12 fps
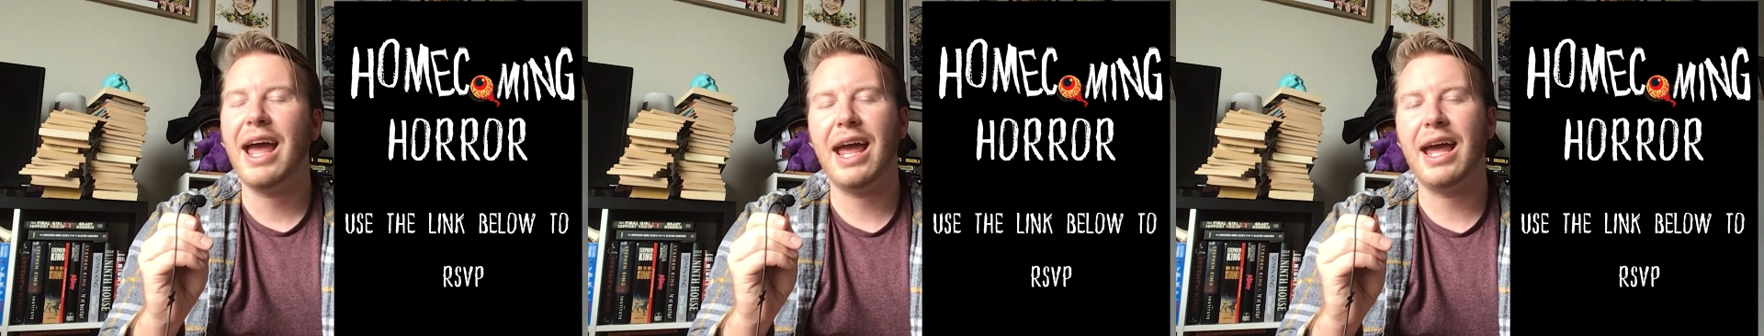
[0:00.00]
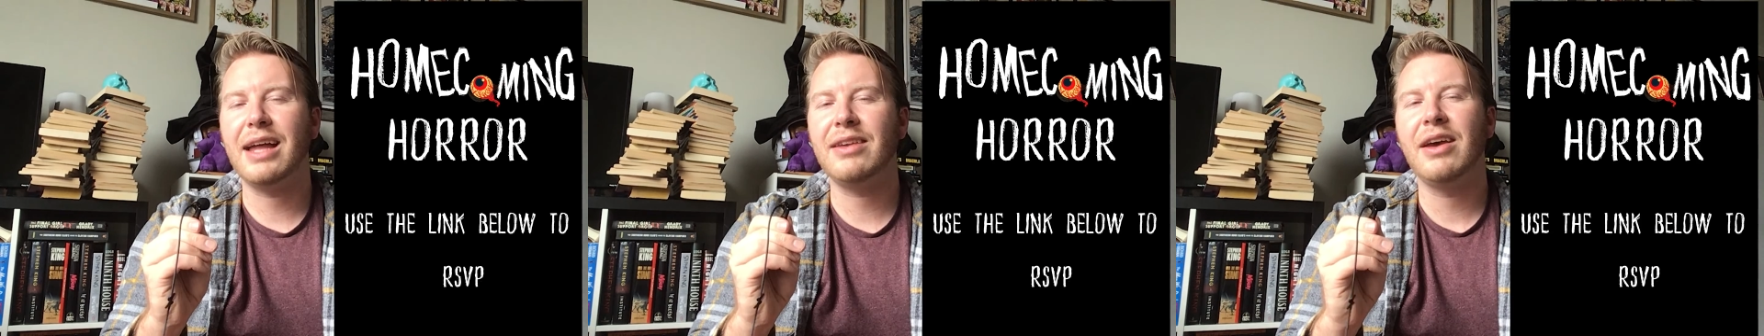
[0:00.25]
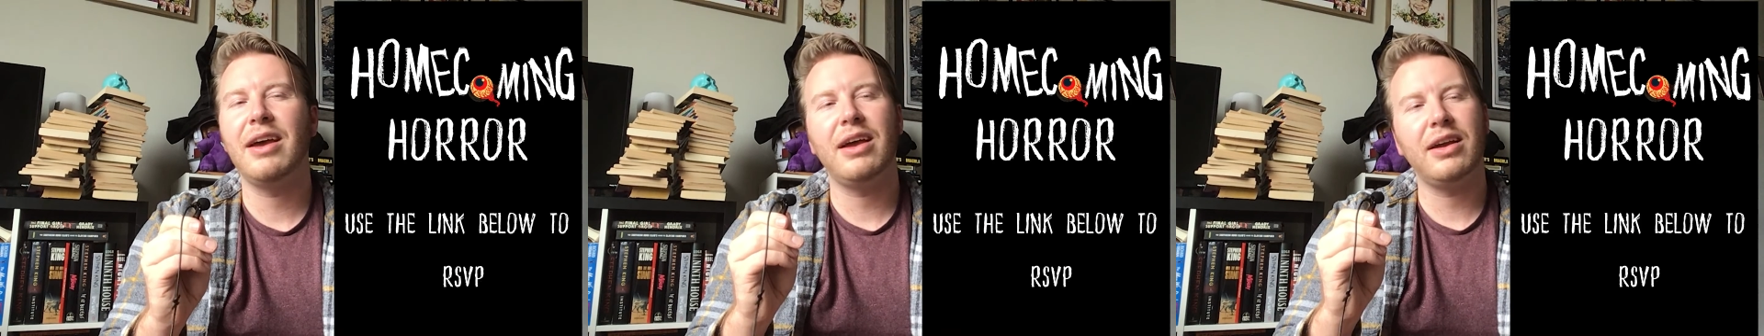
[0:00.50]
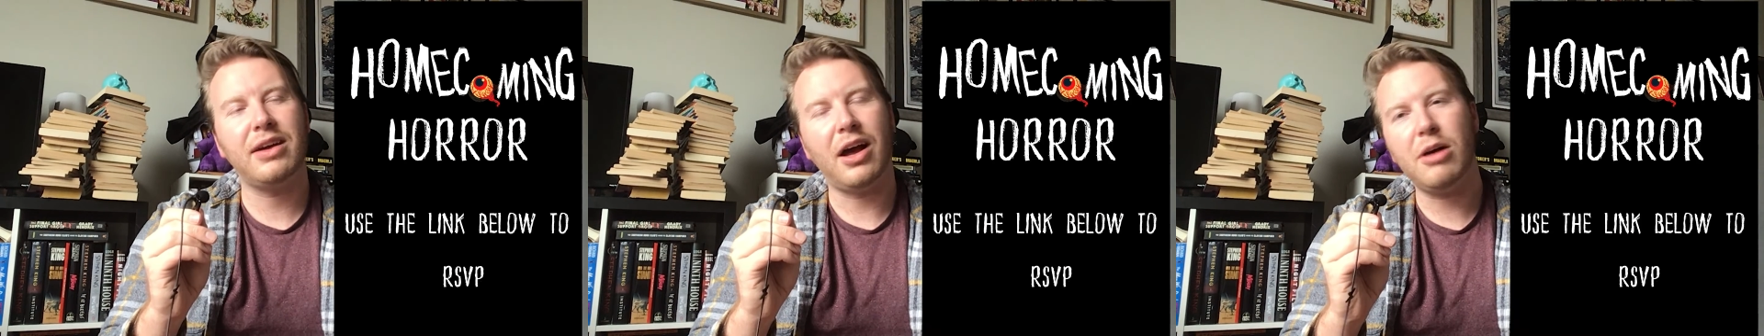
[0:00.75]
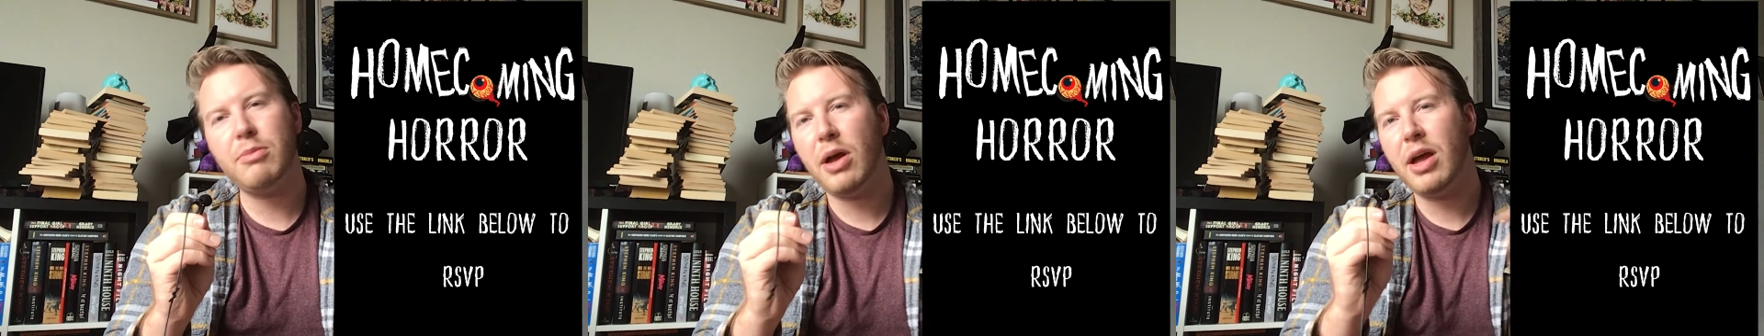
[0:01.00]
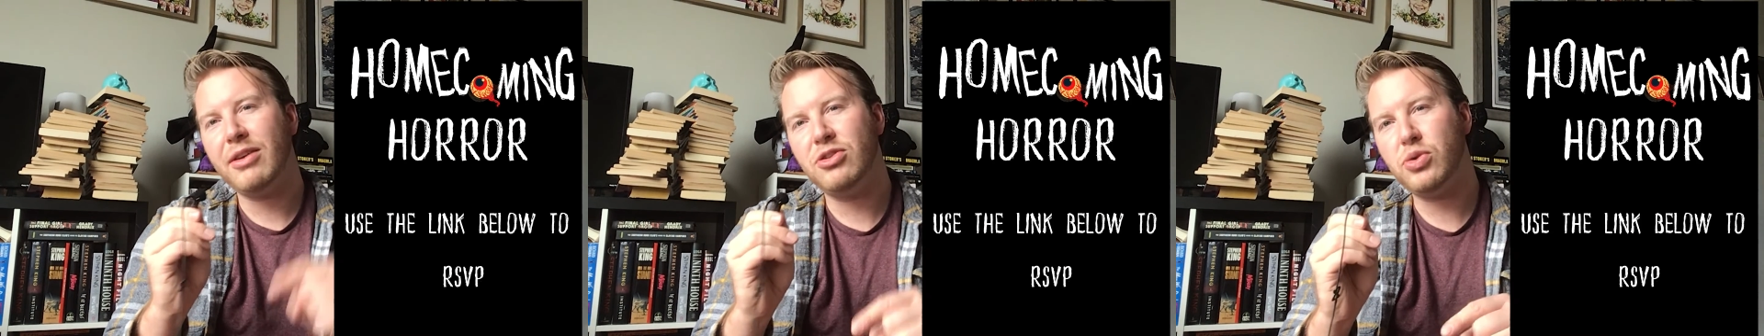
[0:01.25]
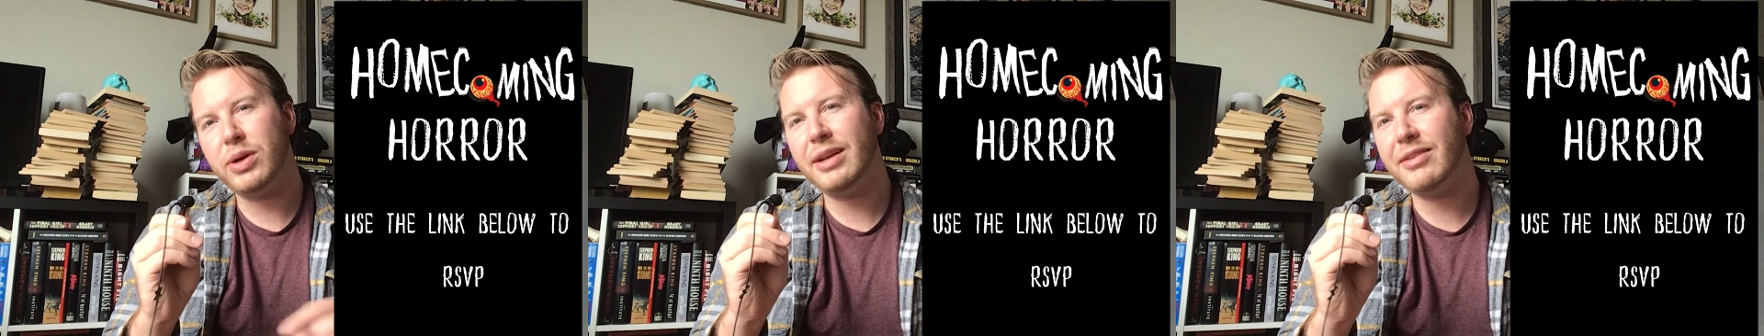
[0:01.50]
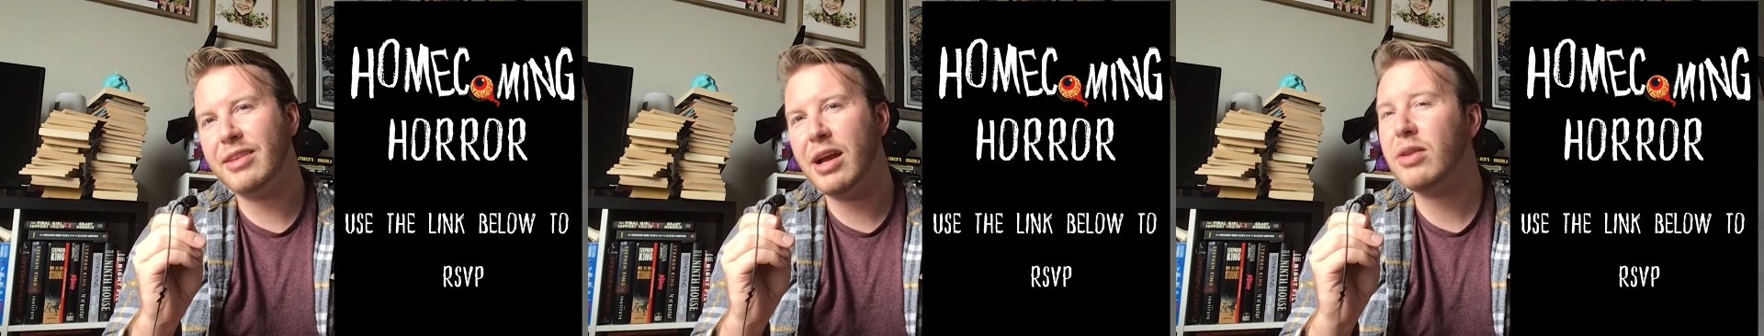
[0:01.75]
and come join
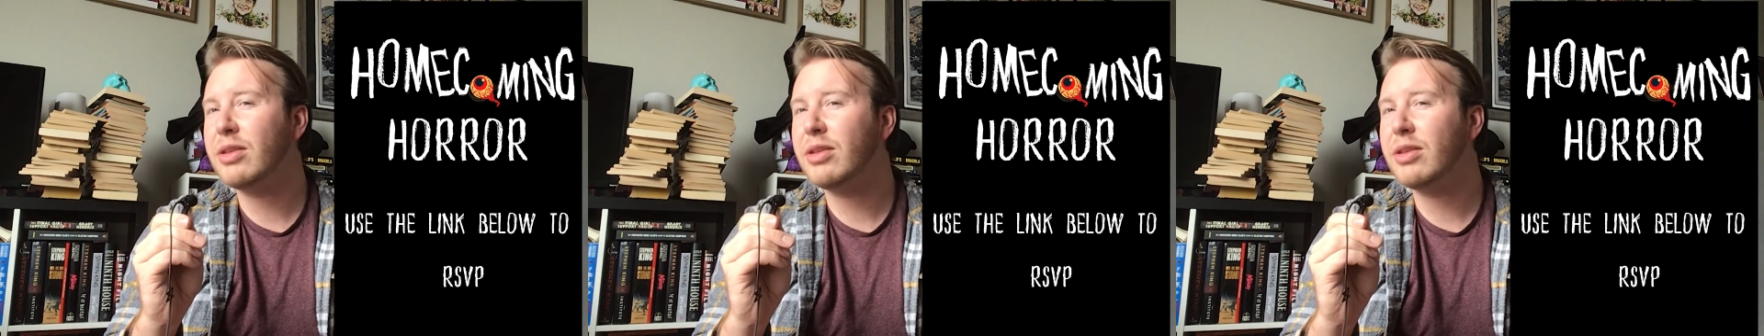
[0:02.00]
us there.